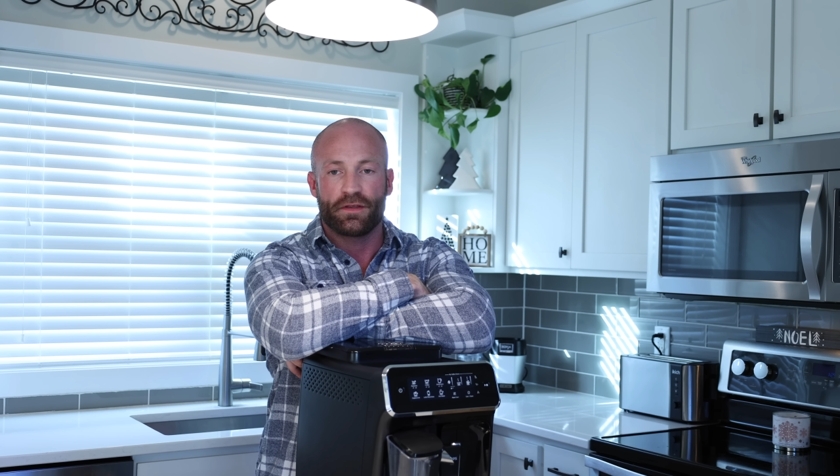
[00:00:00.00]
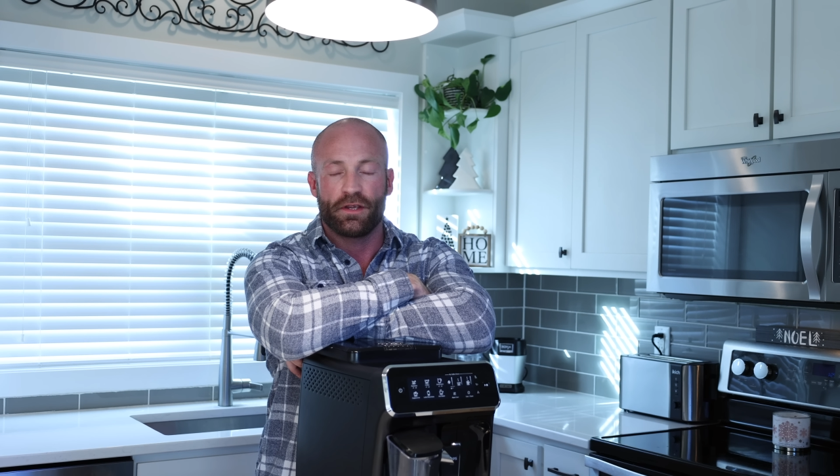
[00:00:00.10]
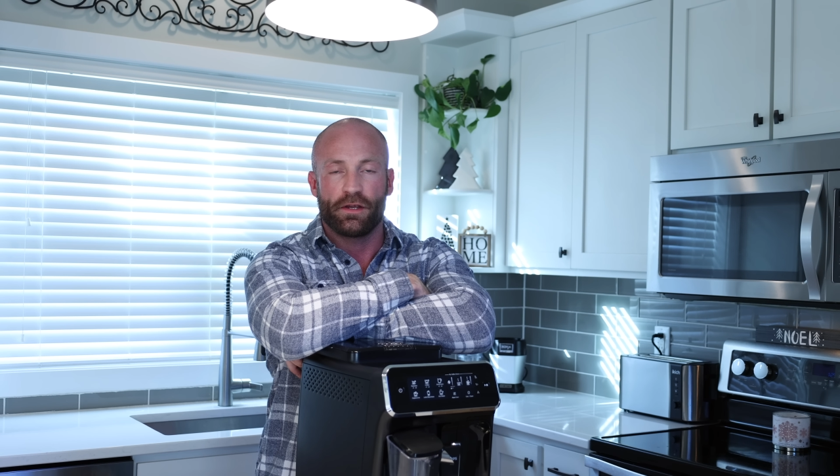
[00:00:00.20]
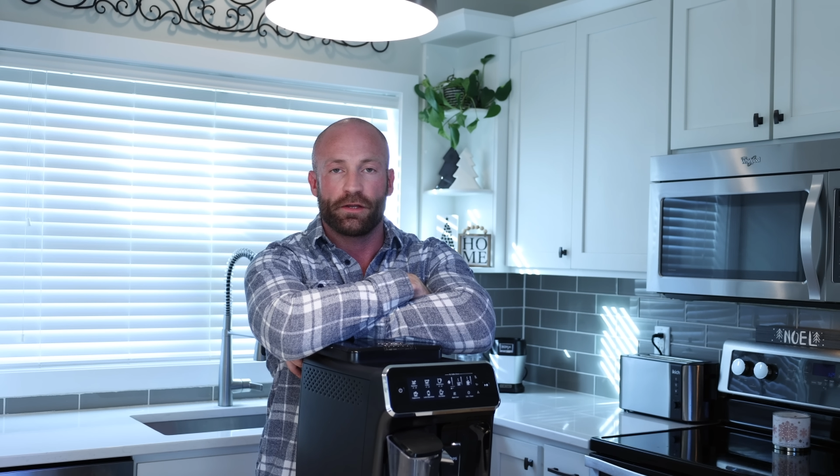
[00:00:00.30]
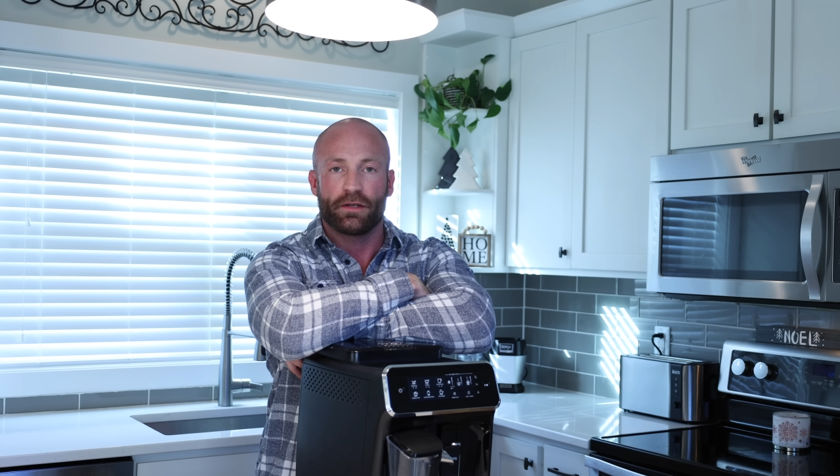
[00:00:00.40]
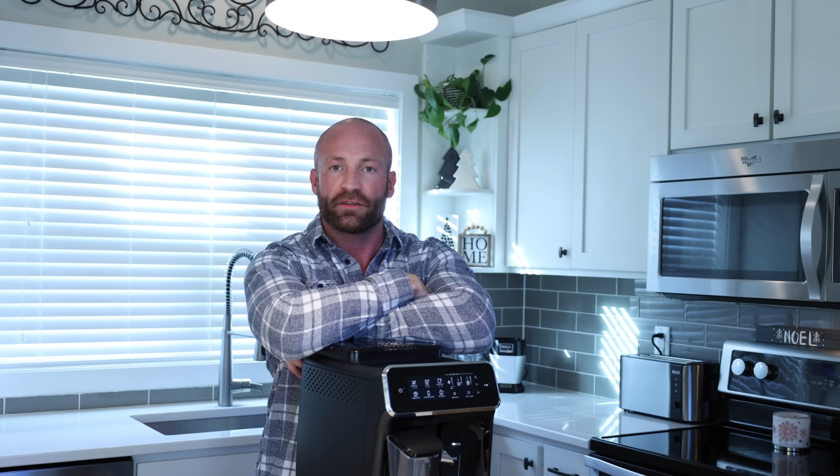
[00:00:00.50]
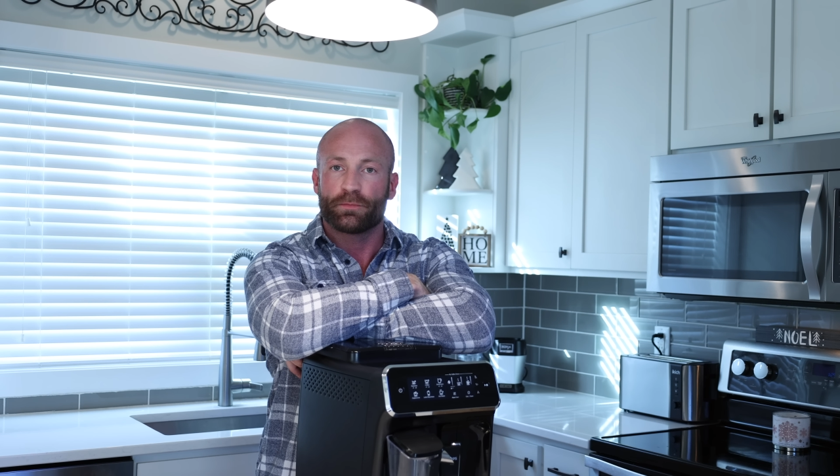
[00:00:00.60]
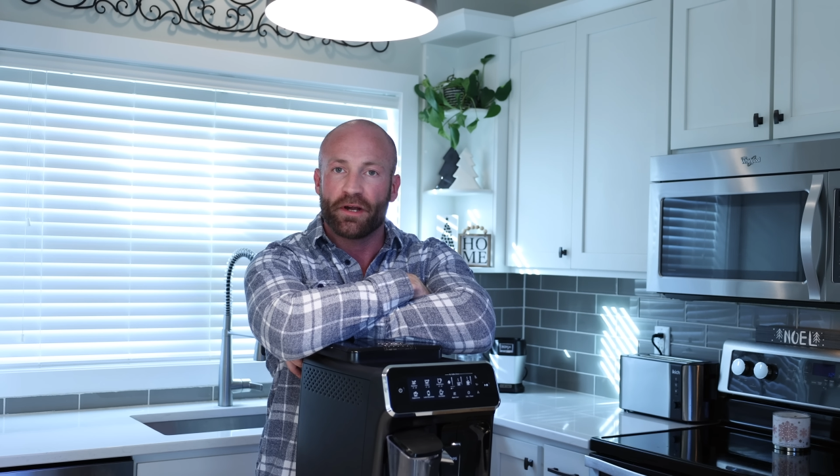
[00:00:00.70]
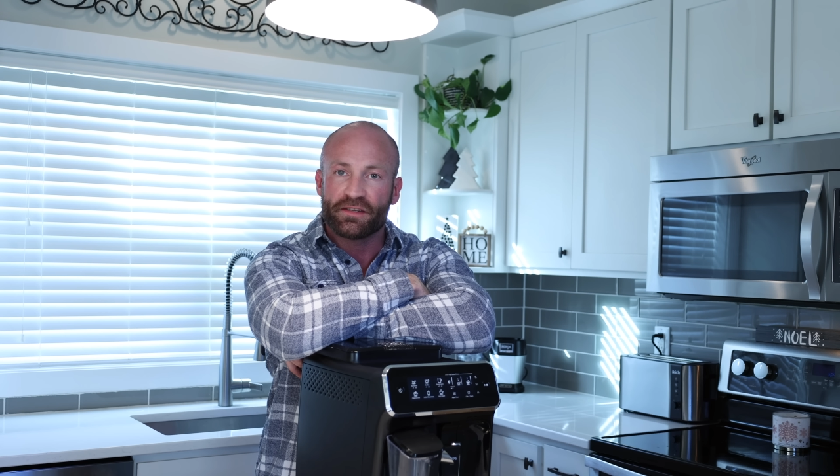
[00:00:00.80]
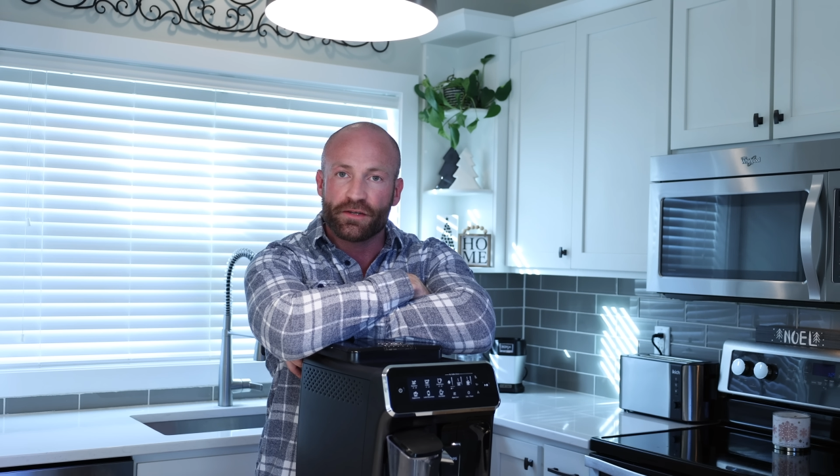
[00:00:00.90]
the
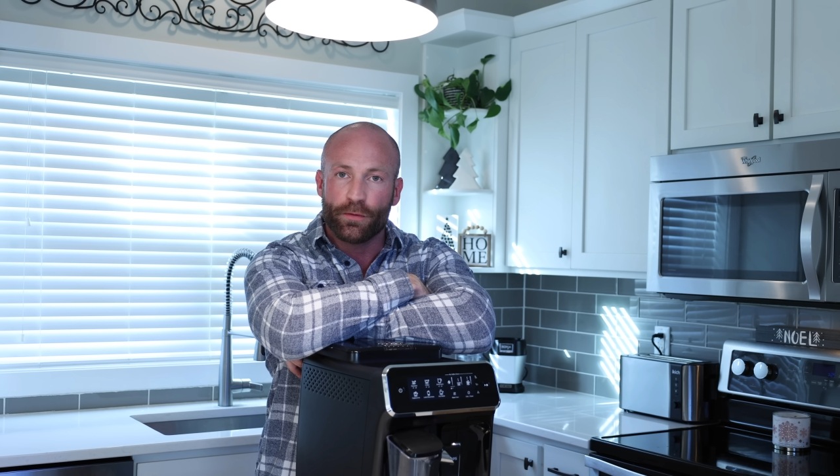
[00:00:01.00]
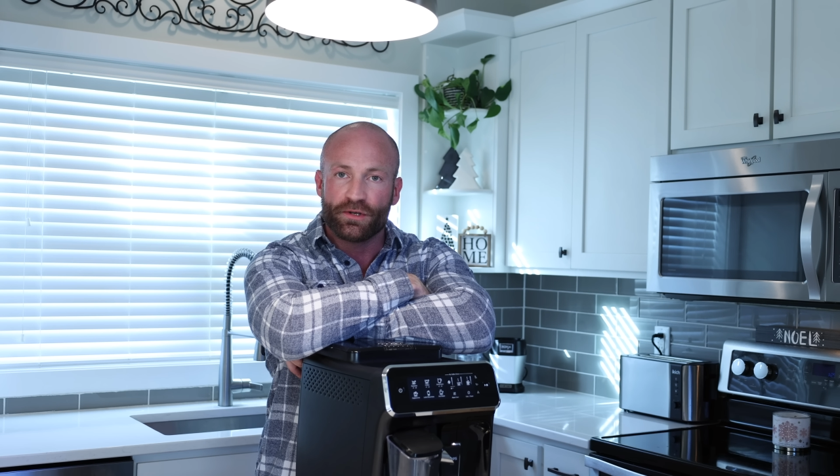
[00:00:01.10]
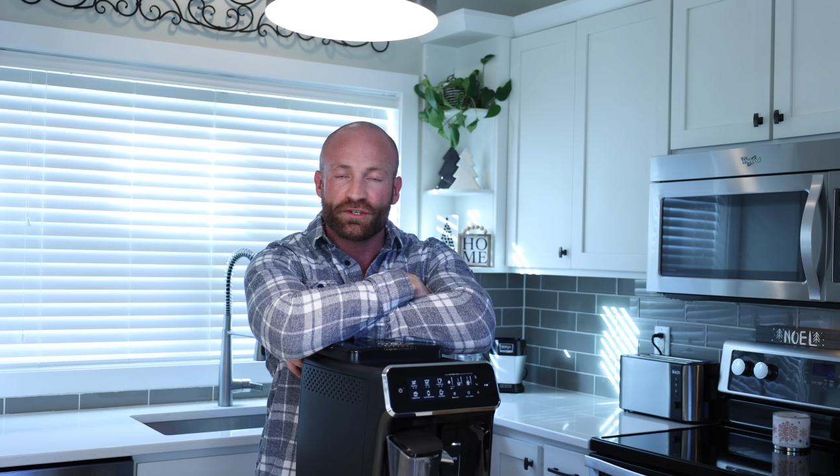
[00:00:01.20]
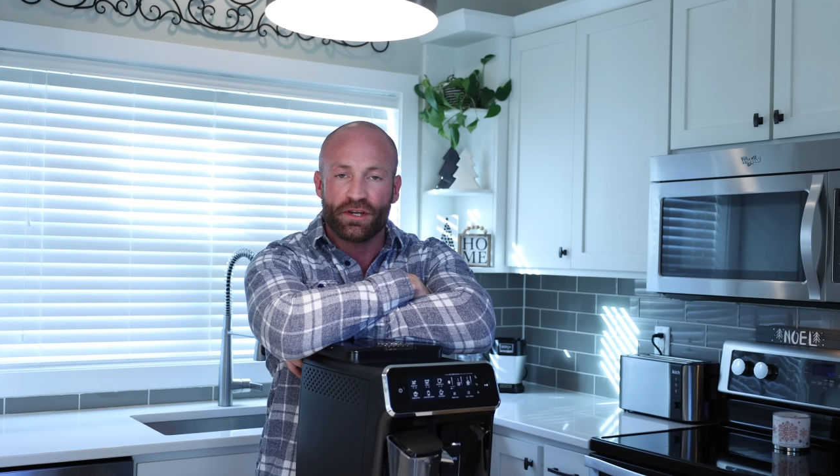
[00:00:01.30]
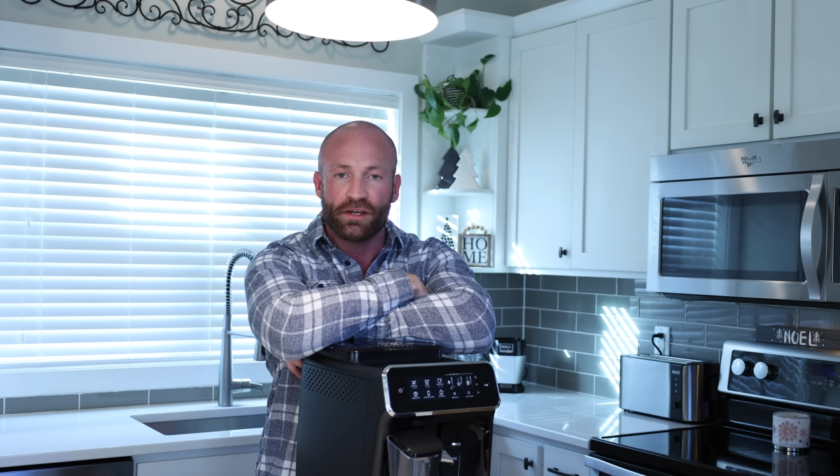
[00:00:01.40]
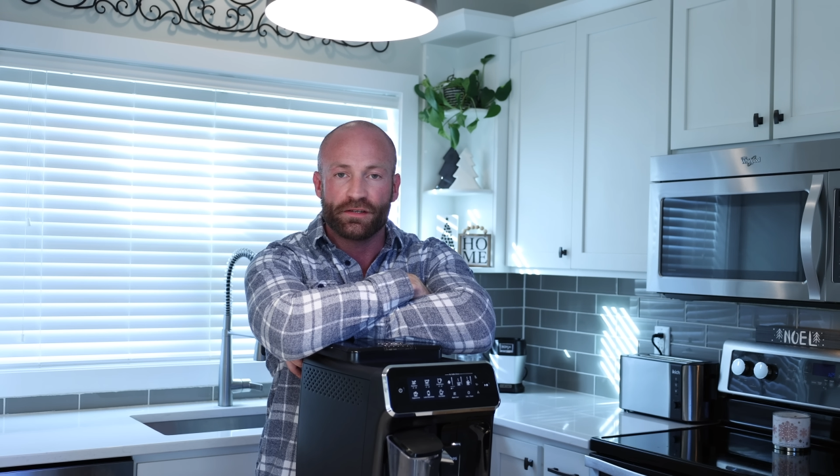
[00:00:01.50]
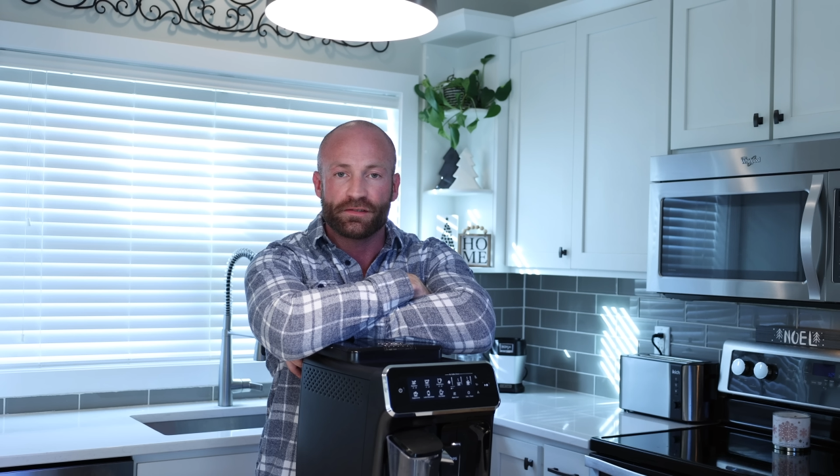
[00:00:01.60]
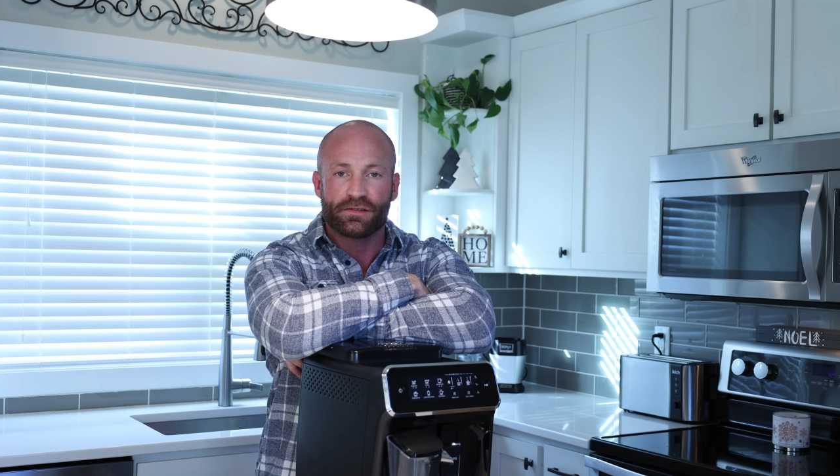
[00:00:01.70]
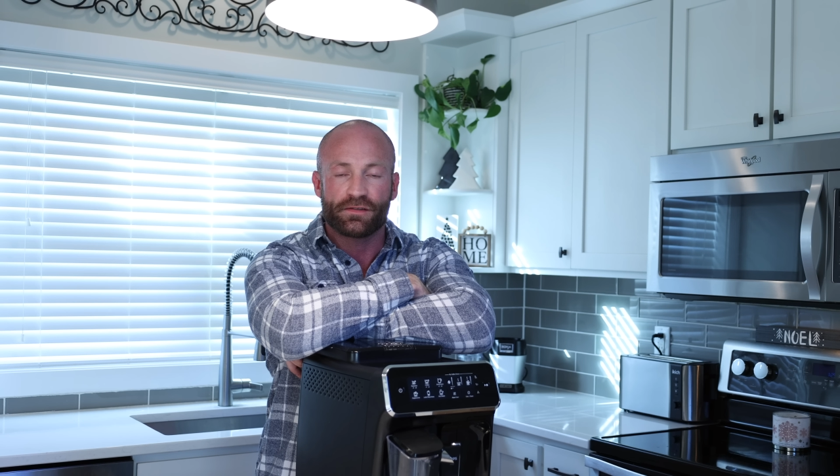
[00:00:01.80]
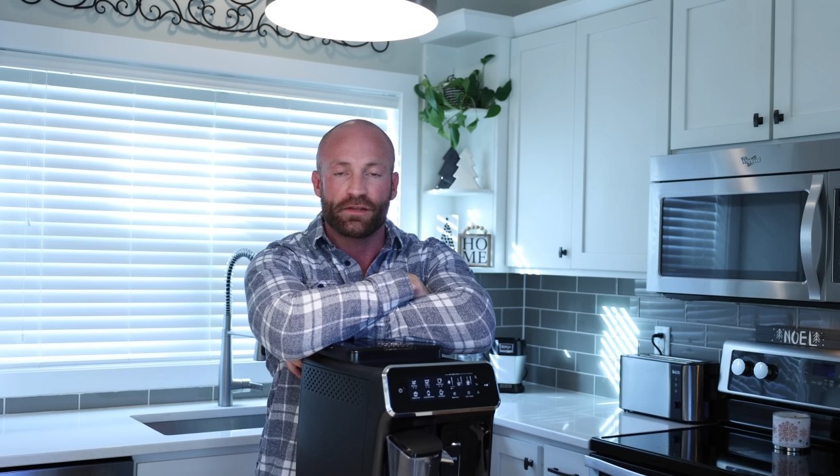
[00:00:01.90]
Nespresso machines,